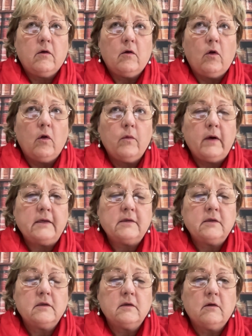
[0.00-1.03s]

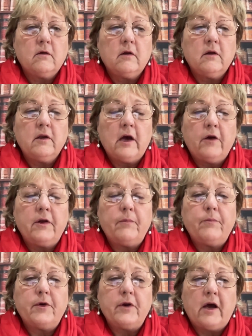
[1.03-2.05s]
always know the
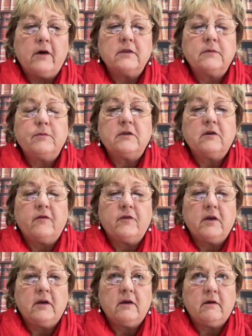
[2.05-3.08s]
pronouncements
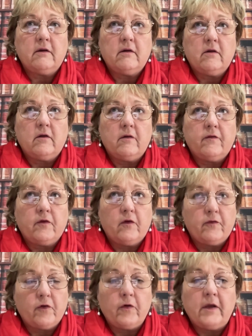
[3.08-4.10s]

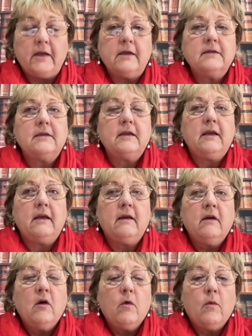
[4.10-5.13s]
of your
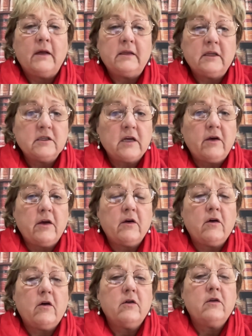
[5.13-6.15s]
industry, what is going
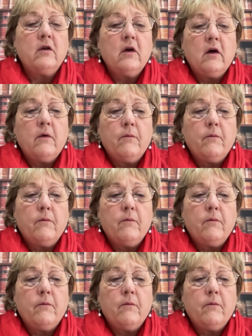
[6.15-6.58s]
on,